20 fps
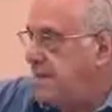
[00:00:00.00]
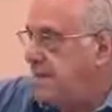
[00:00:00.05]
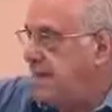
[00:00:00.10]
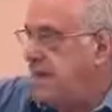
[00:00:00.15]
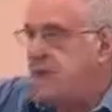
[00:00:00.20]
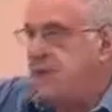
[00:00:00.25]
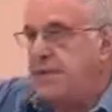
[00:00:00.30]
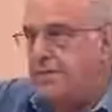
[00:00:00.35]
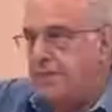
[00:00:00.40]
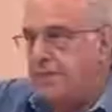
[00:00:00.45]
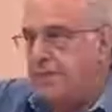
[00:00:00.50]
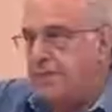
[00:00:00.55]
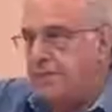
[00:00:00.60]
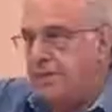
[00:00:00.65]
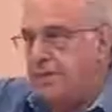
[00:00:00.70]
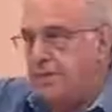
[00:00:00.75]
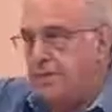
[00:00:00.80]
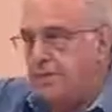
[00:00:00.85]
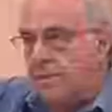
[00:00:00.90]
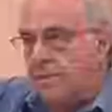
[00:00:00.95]
that
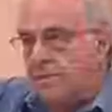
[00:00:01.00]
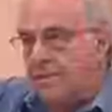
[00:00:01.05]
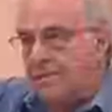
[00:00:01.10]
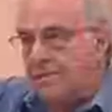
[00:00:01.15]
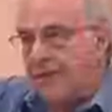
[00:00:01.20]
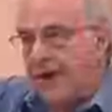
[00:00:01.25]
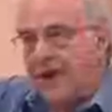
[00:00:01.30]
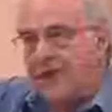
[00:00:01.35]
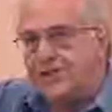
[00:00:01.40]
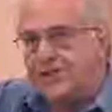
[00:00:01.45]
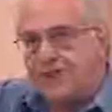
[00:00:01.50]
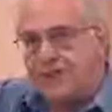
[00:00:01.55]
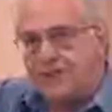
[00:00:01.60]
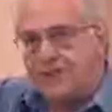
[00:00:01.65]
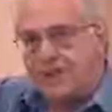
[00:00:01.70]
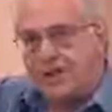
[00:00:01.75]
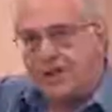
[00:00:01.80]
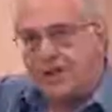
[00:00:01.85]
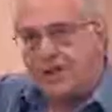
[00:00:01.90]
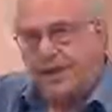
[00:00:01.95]
reflects your
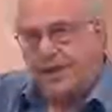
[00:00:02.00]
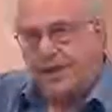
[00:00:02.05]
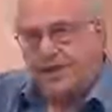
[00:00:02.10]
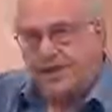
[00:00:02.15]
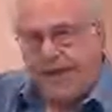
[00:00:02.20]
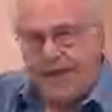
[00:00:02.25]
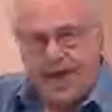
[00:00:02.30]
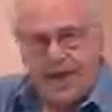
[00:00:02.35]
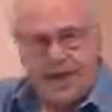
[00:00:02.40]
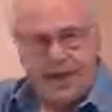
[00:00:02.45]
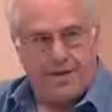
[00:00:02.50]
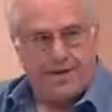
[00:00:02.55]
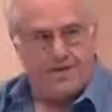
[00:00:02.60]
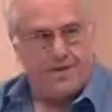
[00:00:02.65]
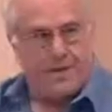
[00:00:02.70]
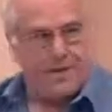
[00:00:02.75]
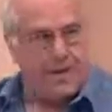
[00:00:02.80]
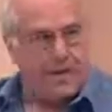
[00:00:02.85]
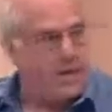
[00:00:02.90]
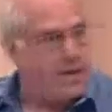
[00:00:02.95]
ability to pay.
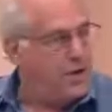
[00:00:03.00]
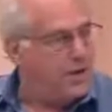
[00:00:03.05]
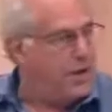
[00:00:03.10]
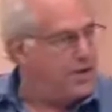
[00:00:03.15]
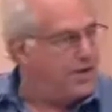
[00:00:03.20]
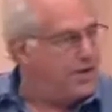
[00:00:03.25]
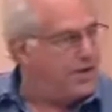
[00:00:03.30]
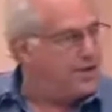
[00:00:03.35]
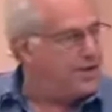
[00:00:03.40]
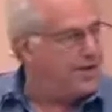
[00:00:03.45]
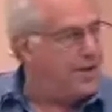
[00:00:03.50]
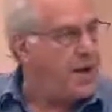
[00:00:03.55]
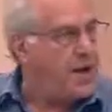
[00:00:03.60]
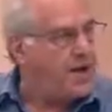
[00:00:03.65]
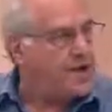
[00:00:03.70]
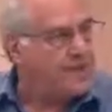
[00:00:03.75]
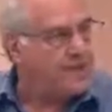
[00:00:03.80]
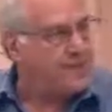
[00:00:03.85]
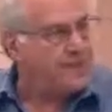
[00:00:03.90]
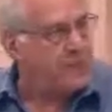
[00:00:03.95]
The
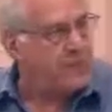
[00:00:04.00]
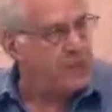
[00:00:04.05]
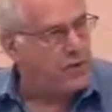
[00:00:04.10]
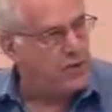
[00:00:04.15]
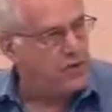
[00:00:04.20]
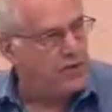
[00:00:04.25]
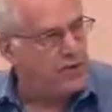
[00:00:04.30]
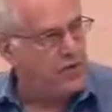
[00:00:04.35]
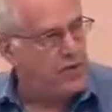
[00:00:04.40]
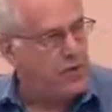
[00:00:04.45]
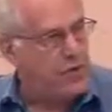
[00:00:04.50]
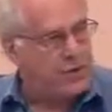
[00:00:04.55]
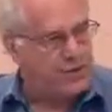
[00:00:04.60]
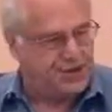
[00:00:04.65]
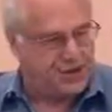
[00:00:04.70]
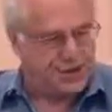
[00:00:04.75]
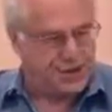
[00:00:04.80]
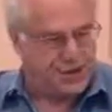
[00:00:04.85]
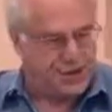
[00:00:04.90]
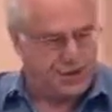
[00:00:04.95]
response of those who
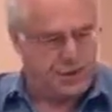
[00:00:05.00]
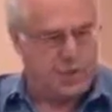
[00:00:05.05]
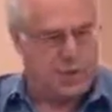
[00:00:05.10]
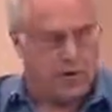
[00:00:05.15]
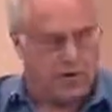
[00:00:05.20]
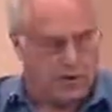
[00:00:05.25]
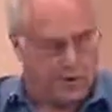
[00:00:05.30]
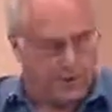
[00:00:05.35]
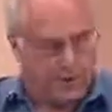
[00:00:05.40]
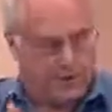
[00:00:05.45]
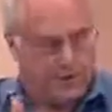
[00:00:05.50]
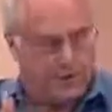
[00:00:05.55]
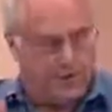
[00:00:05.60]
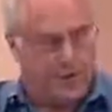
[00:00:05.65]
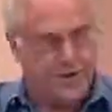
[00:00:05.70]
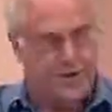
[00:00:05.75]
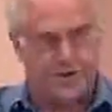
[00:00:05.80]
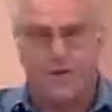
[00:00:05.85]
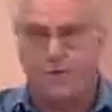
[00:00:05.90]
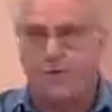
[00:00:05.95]
are
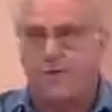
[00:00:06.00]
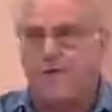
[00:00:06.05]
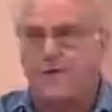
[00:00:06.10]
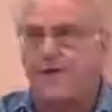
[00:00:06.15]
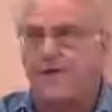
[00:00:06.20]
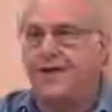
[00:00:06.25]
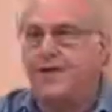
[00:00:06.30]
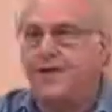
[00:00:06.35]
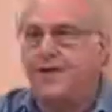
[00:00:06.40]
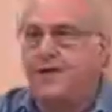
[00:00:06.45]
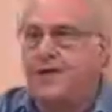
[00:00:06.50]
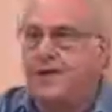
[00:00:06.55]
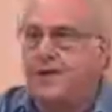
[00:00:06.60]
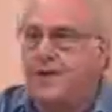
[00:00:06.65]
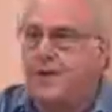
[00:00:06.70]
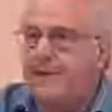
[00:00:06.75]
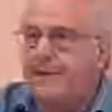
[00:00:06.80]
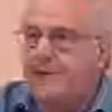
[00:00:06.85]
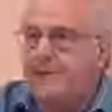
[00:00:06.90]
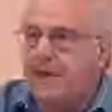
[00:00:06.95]
confronted with this
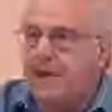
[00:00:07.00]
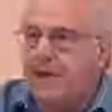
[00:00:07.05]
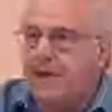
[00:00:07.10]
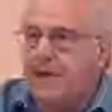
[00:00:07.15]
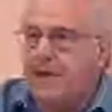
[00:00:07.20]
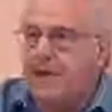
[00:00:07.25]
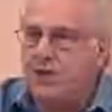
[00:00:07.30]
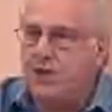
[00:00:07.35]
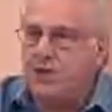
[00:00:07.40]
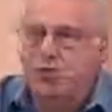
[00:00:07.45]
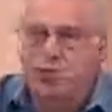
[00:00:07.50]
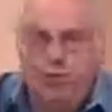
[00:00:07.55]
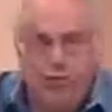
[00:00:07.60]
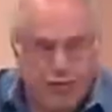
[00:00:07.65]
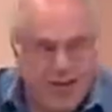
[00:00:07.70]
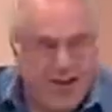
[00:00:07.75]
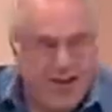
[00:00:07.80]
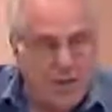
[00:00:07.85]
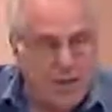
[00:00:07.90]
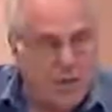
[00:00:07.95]
is to
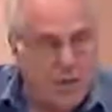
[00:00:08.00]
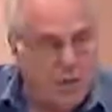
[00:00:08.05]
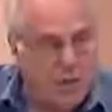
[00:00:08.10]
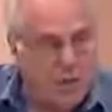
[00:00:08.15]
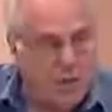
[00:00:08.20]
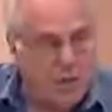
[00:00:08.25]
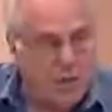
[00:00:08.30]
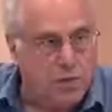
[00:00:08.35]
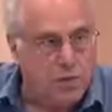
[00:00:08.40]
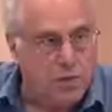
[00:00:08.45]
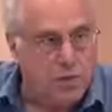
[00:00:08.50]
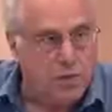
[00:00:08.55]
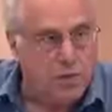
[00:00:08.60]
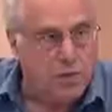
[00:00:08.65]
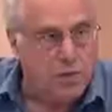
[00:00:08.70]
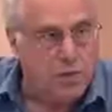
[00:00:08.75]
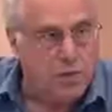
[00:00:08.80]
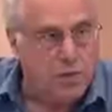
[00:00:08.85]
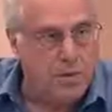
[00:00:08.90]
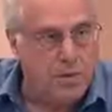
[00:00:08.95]
threaten you.
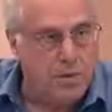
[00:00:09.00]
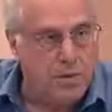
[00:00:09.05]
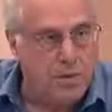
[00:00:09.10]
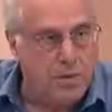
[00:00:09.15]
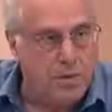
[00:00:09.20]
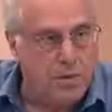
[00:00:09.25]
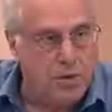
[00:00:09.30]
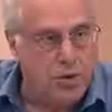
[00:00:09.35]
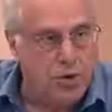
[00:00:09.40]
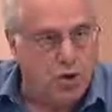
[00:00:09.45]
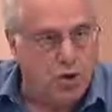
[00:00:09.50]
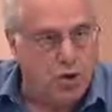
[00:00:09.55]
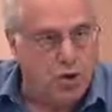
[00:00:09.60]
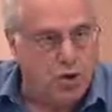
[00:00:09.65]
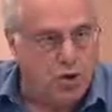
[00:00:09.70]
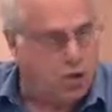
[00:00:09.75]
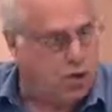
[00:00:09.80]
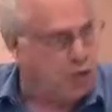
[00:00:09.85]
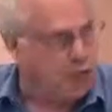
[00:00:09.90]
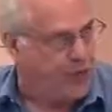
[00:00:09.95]

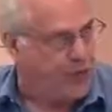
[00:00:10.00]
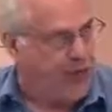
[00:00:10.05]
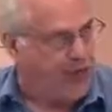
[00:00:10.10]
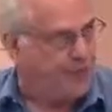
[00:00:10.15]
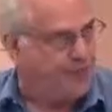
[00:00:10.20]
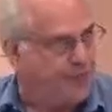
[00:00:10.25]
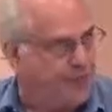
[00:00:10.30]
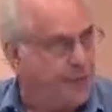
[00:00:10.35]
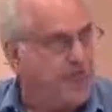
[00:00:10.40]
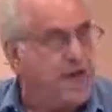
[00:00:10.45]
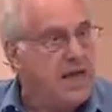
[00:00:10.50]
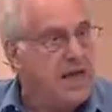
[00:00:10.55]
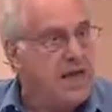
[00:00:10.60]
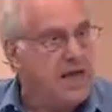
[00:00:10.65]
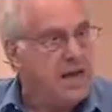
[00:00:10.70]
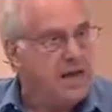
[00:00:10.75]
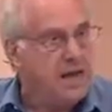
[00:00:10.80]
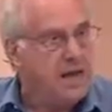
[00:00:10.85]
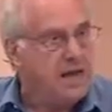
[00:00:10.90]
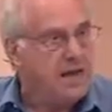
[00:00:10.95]
You do that to
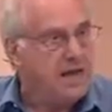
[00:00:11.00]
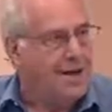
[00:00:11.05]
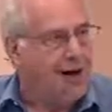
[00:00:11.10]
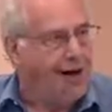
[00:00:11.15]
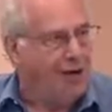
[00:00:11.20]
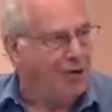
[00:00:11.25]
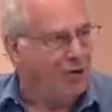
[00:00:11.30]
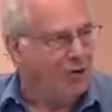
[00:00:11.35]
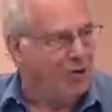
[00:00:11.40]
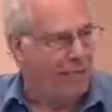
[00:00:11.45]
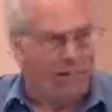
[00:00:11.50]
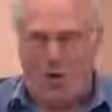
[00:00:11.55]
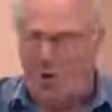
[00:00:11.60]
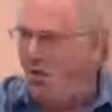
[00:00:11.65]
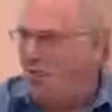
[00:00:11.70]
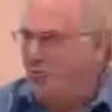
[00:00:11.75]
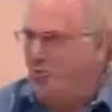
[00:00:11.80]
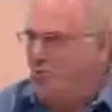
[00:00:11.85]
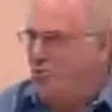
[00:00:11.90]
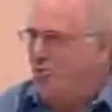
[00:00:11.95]
me, I will hurt